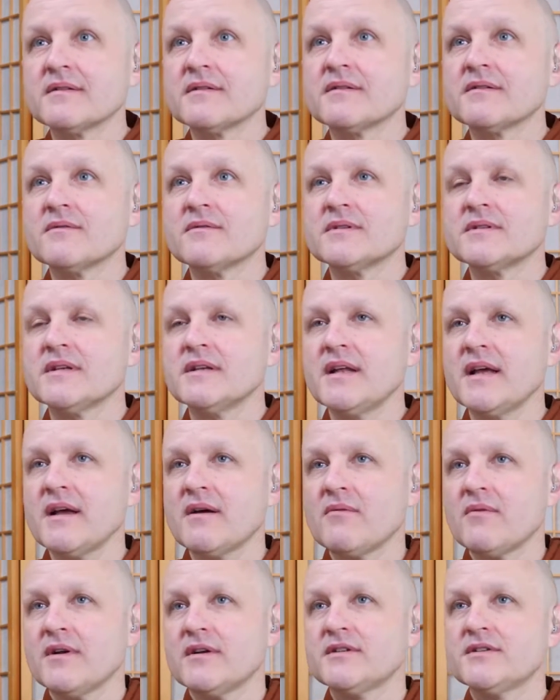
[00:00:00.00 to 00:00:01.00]
Well, today I
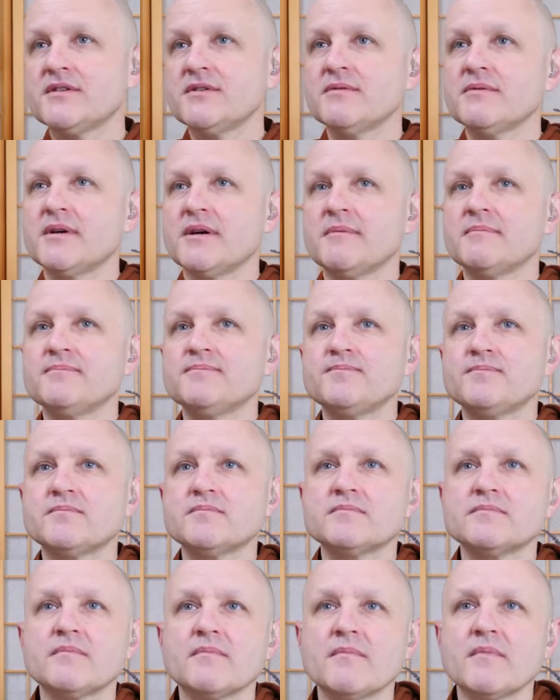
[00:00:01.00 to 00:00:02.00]
wanted to
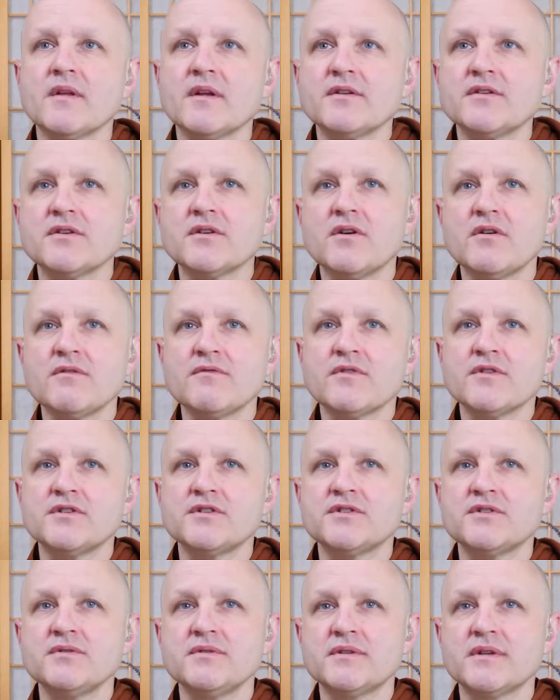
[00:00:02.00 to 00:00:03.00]
go over a
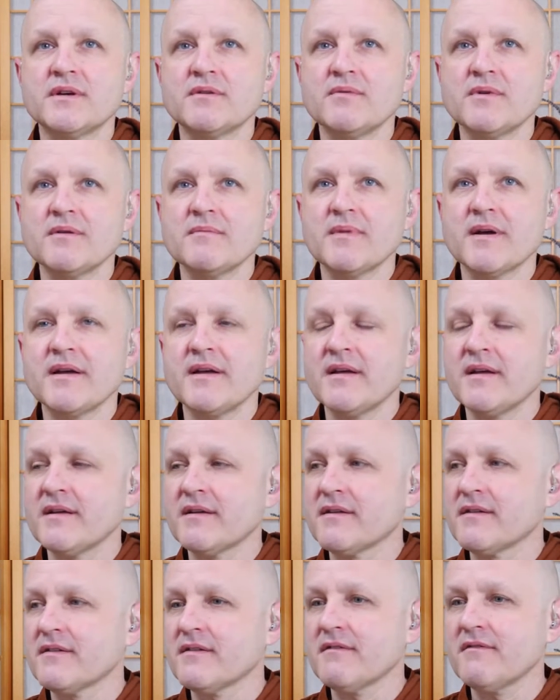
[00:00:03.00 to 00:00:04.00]
sutta, one of my
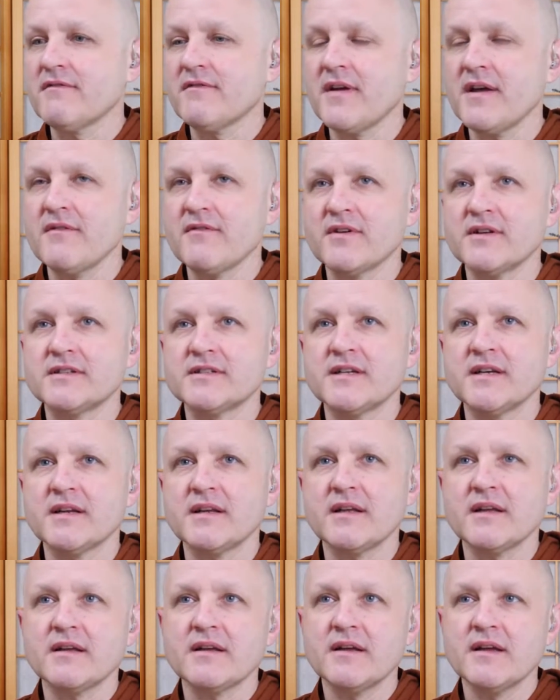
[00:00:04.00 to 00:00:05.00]
favorites.
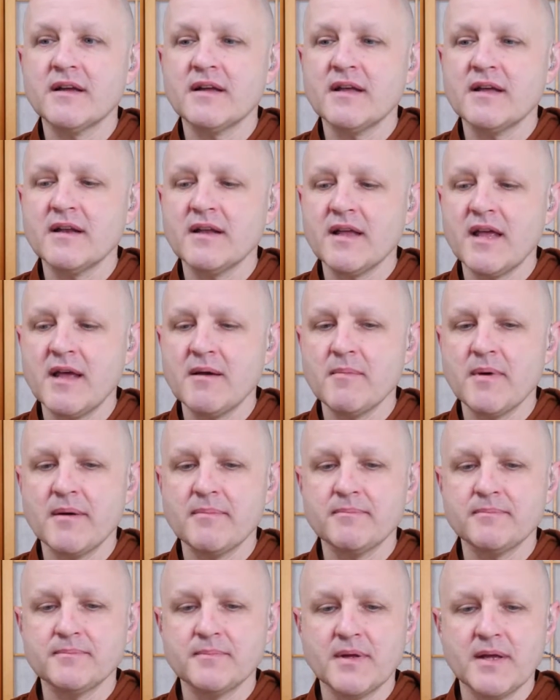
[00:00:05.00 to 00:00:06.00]
It kind of came
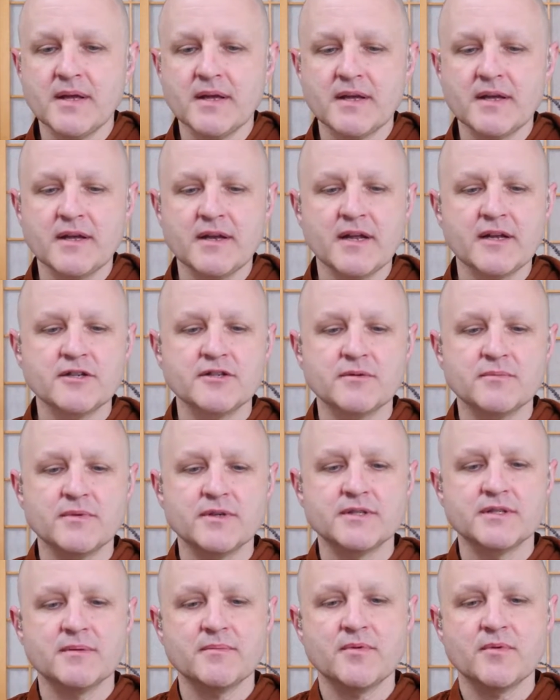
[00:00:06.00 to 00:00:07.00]
up in connection with
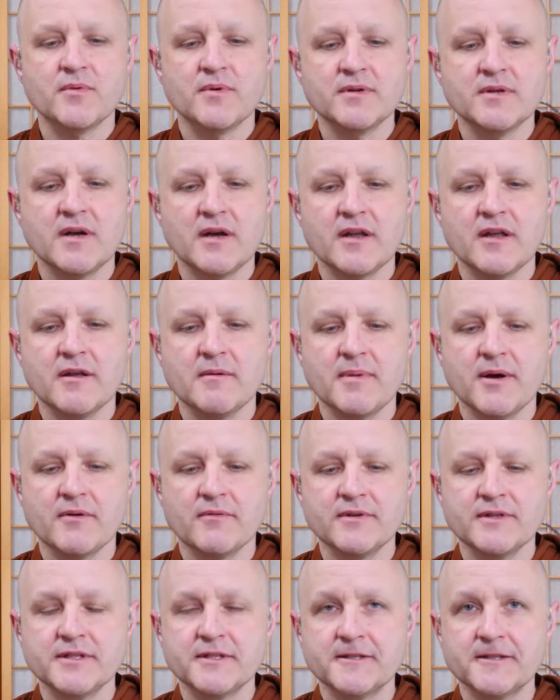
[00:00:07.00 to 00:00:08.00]
something we were talking about
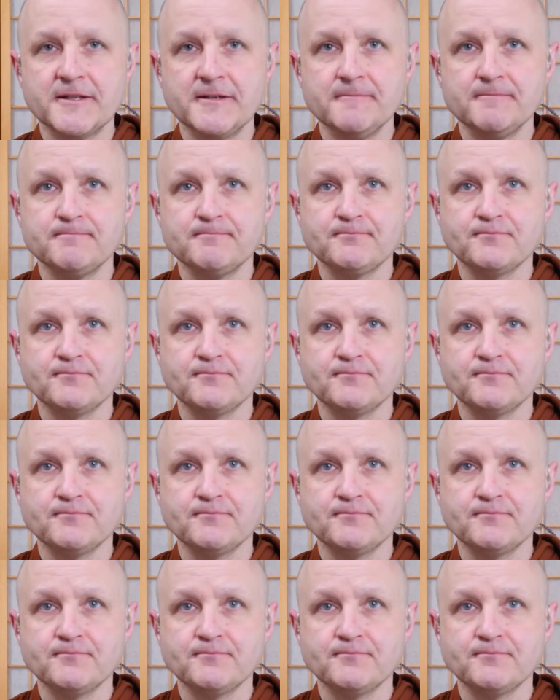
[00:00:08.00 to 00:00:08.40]
recently.